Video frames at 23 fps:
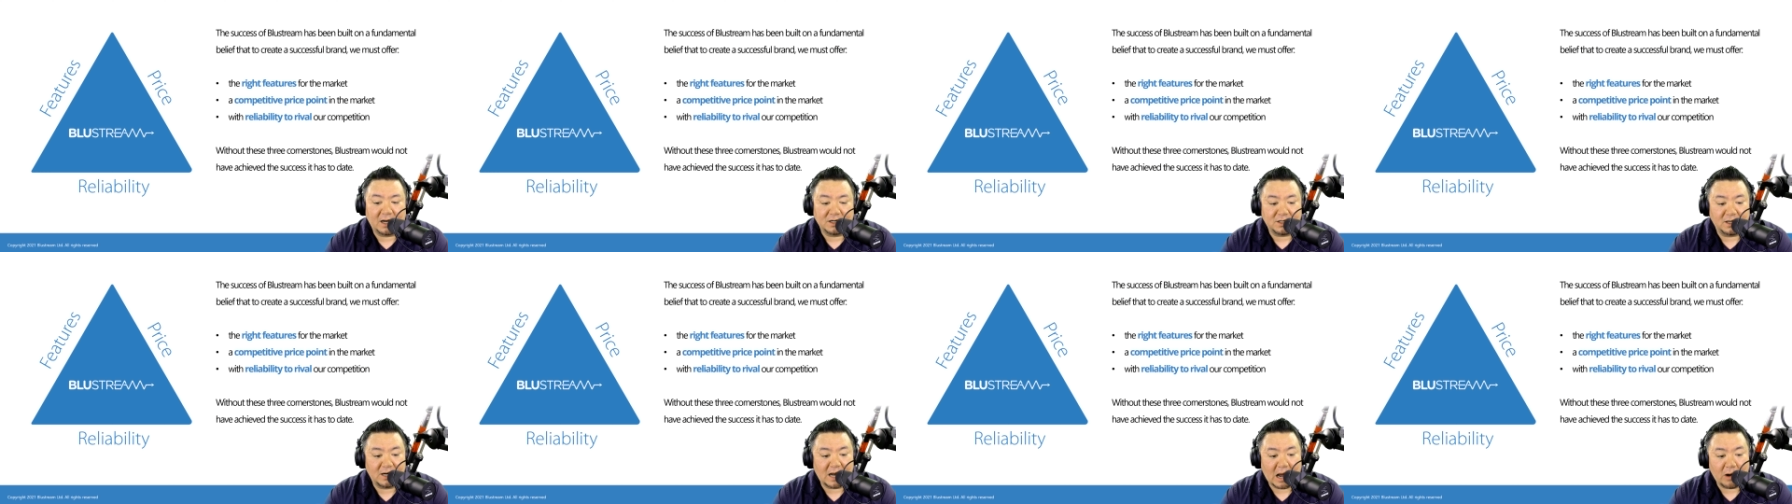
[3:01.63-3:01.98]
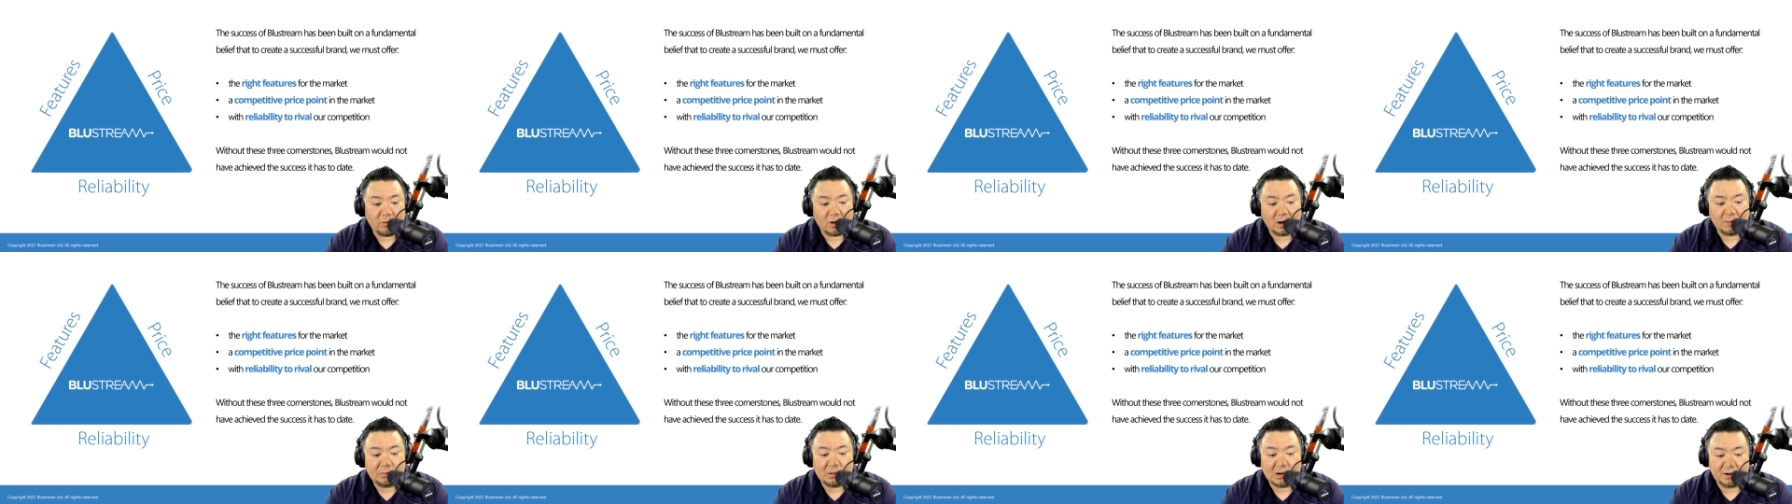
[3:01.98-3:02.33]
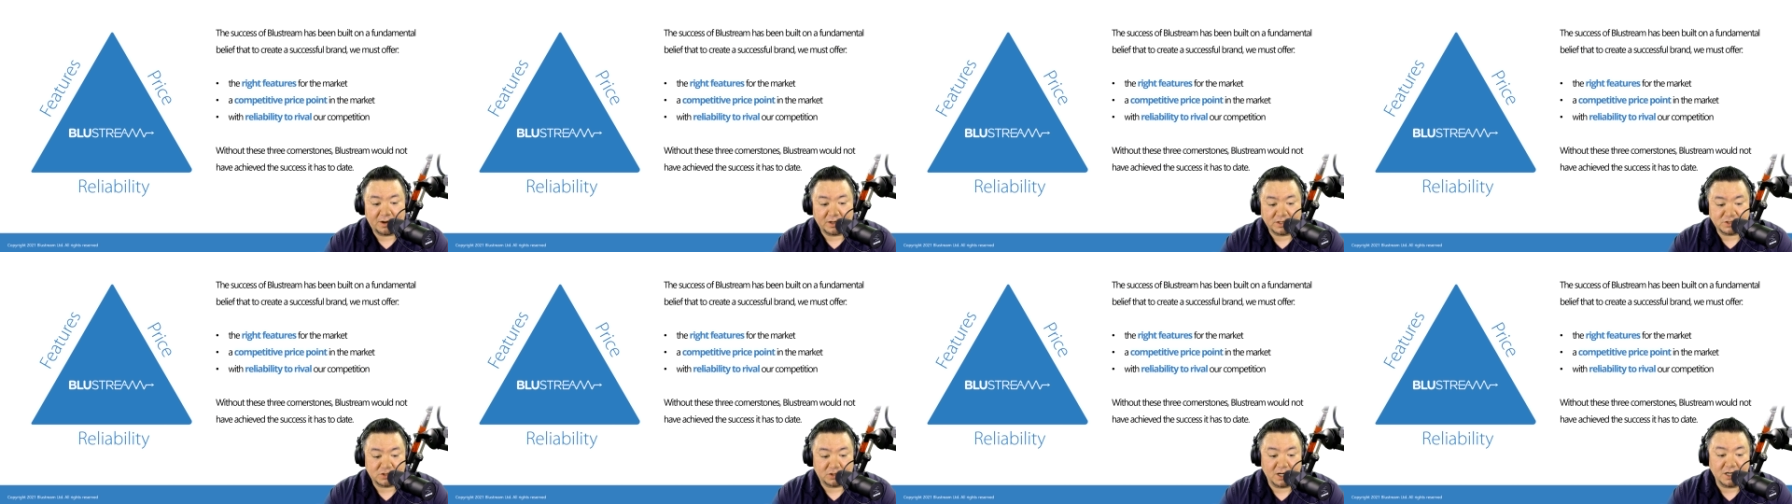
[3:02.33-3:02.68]
in how our
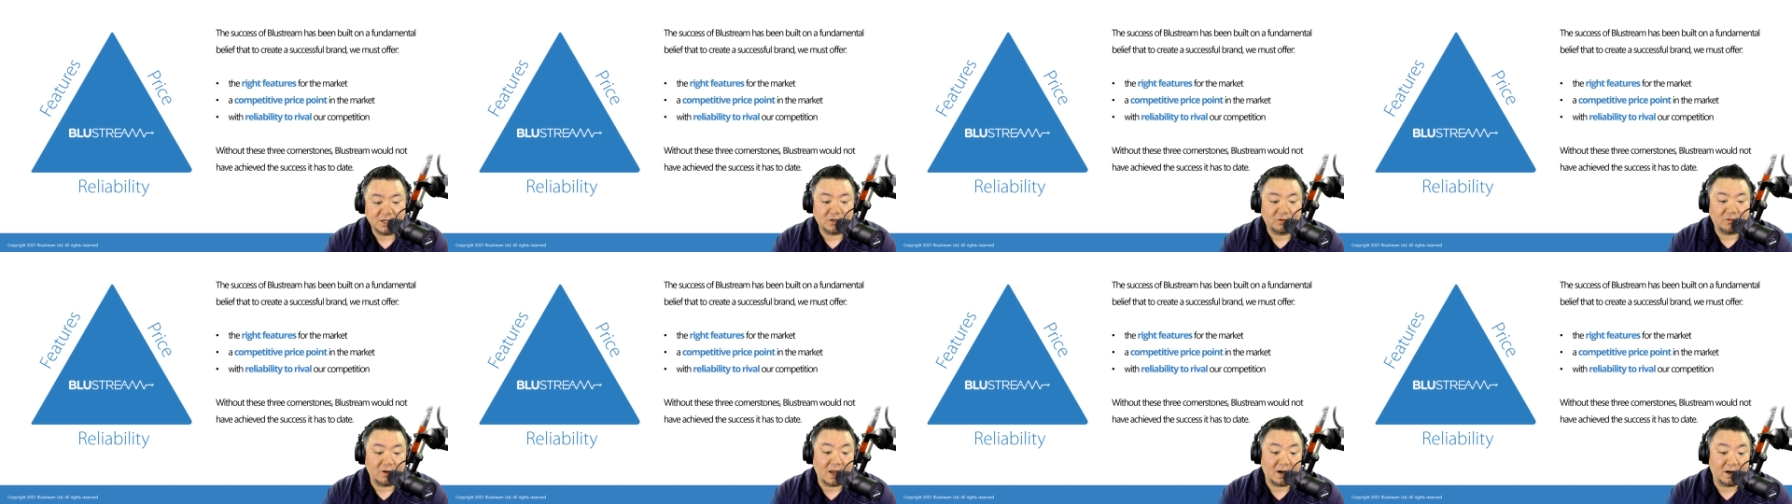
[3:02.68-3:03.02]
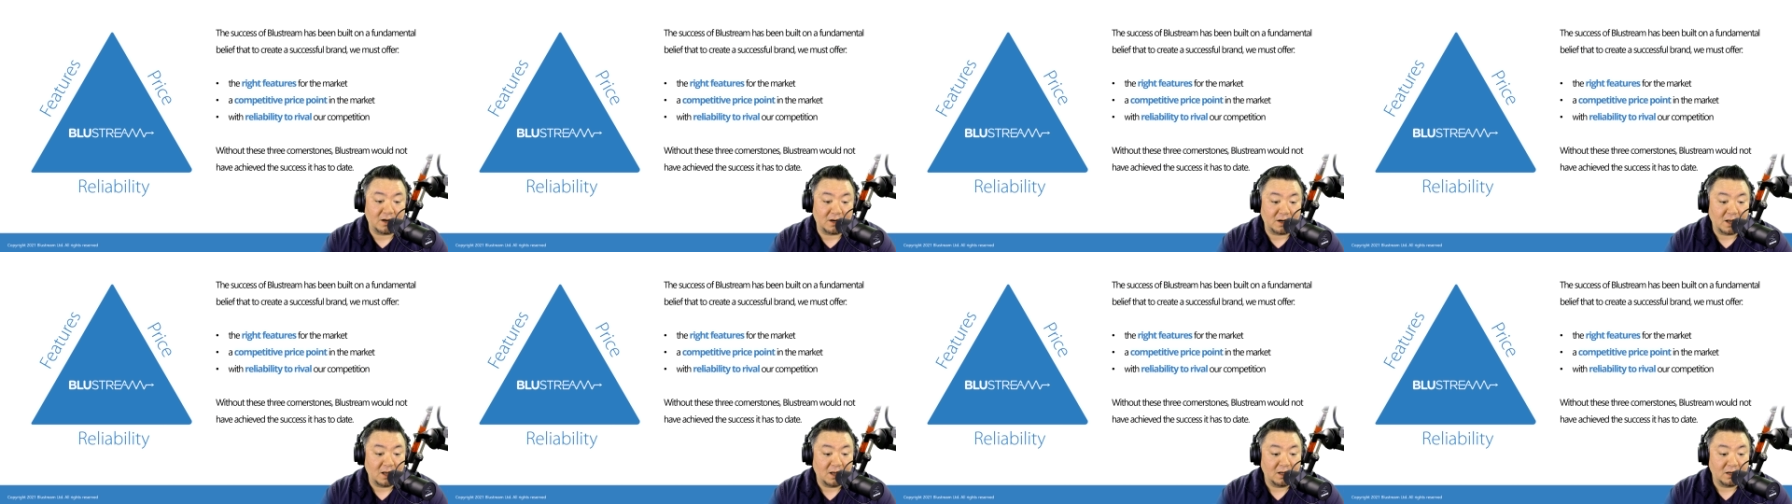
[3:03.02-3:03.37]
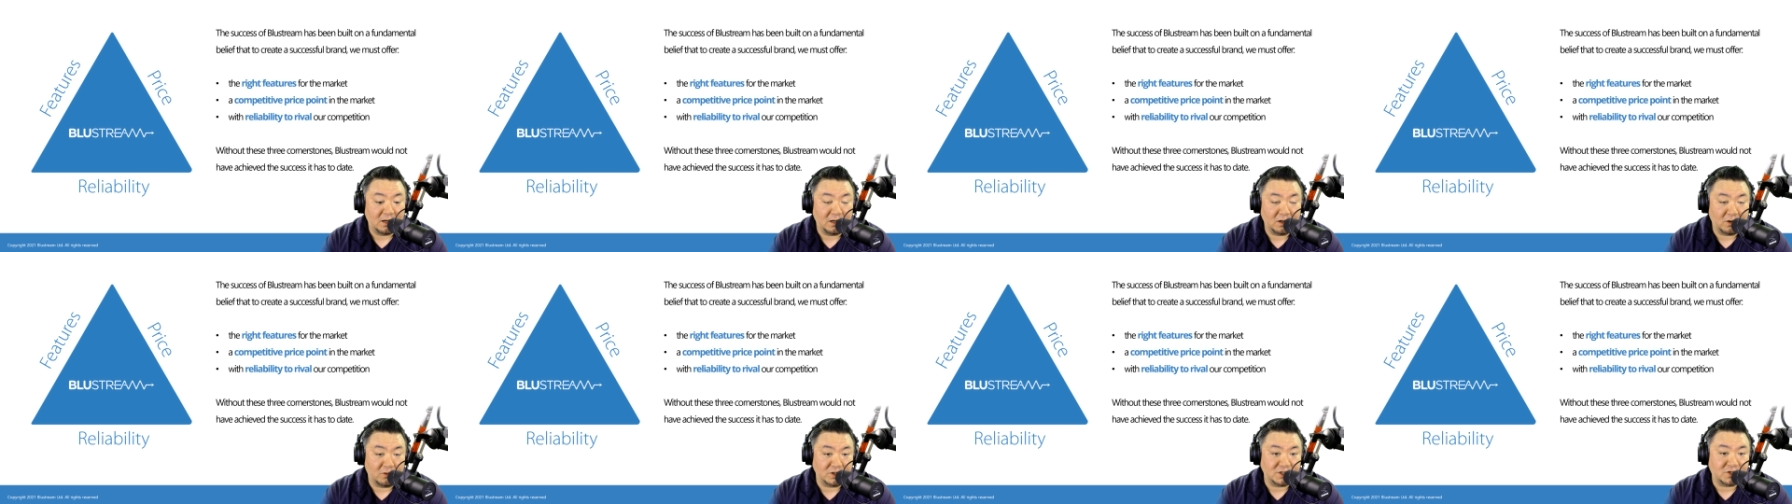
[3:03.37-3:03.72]
products are integrated,
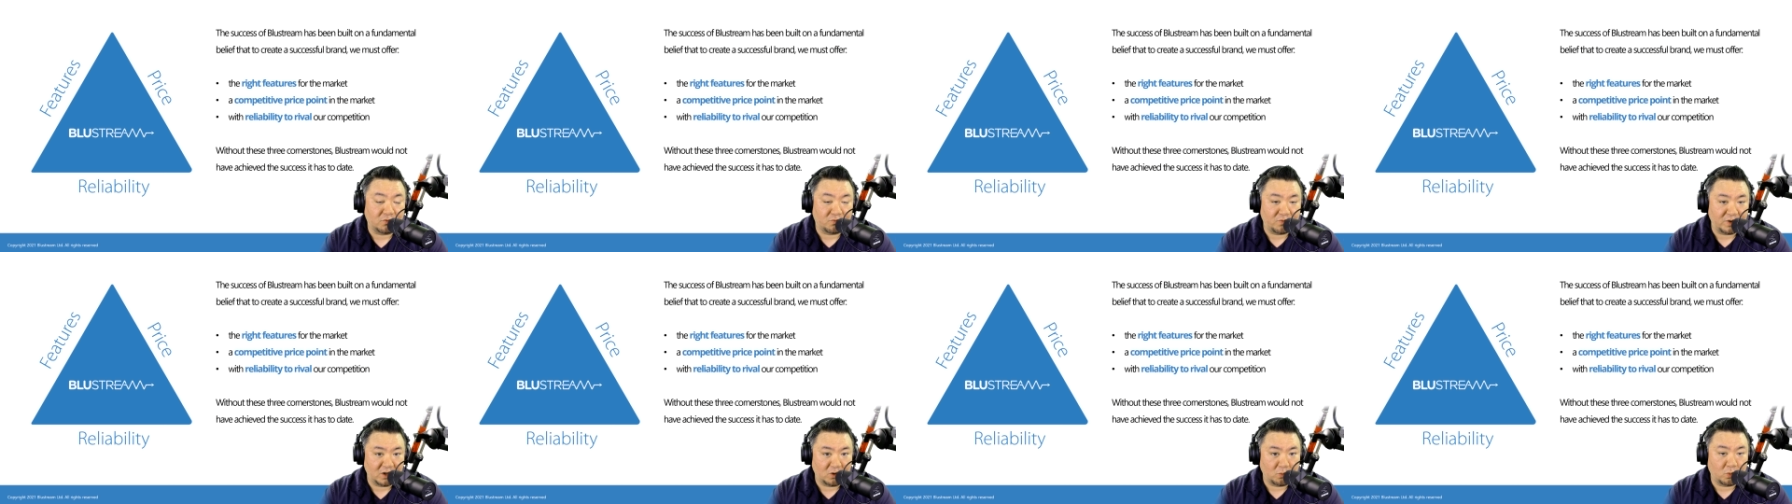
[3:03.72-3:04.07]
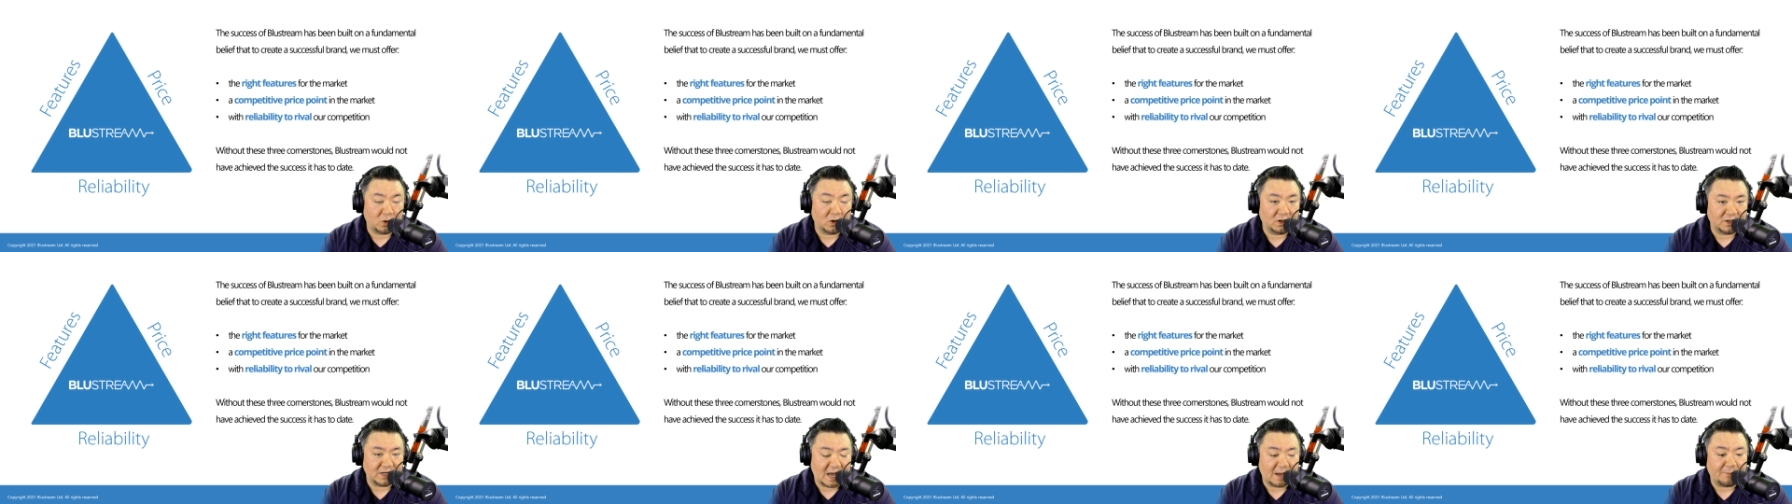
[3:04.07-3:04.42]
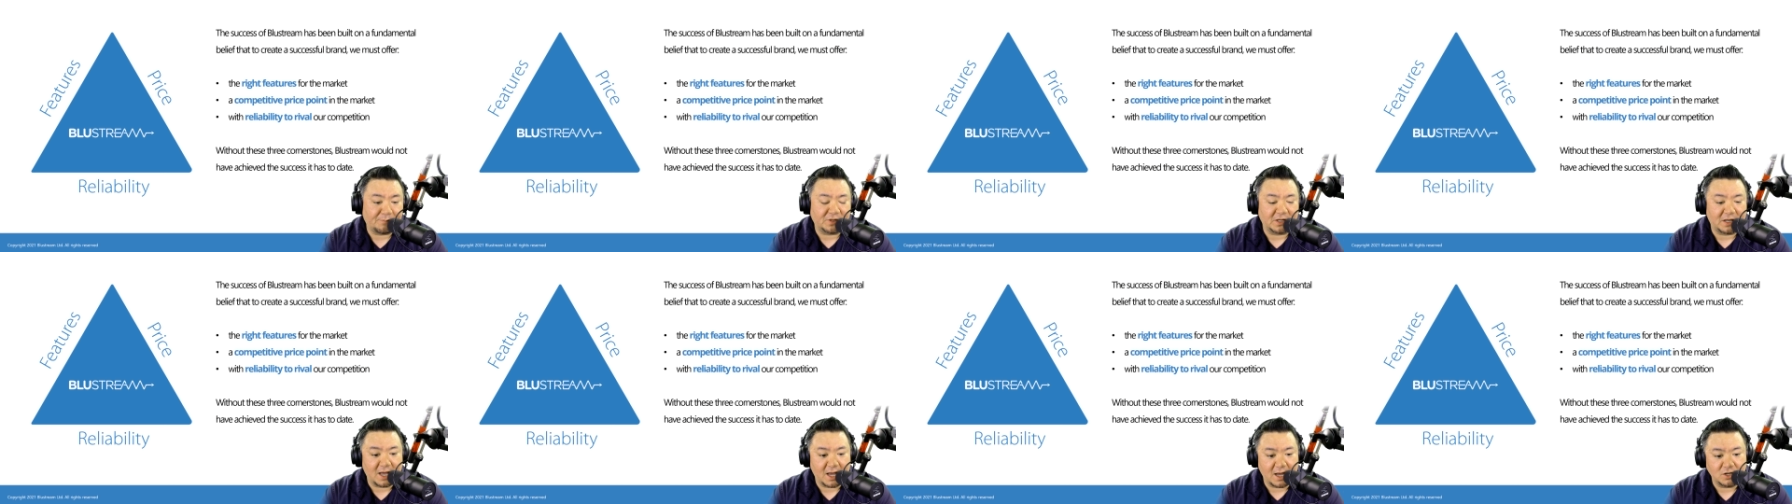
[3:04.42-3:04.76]
into real-world
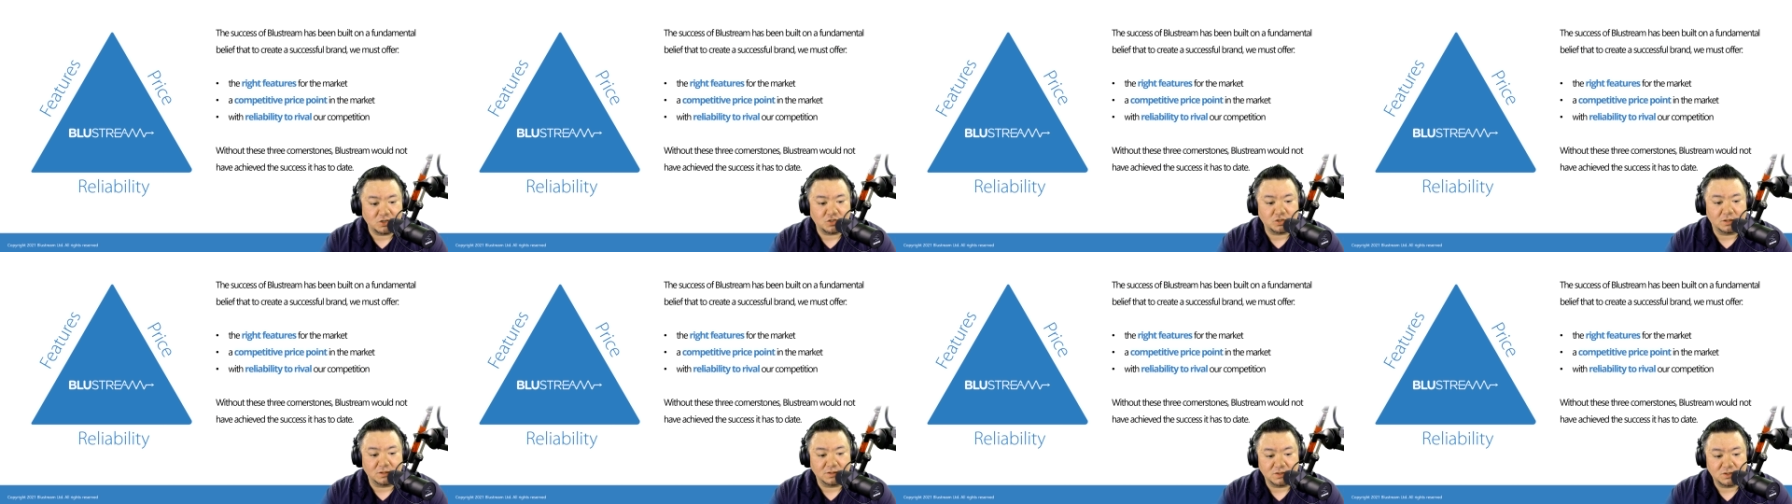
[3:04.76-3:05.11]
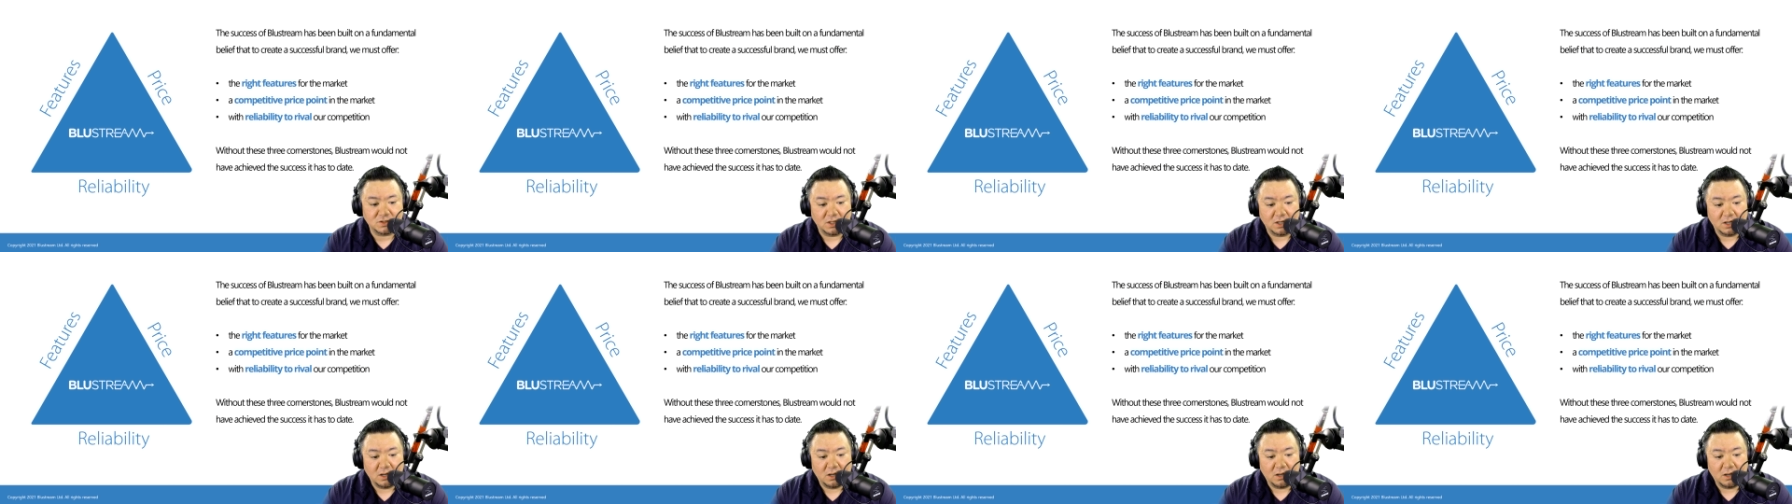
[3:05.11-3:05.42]
applications.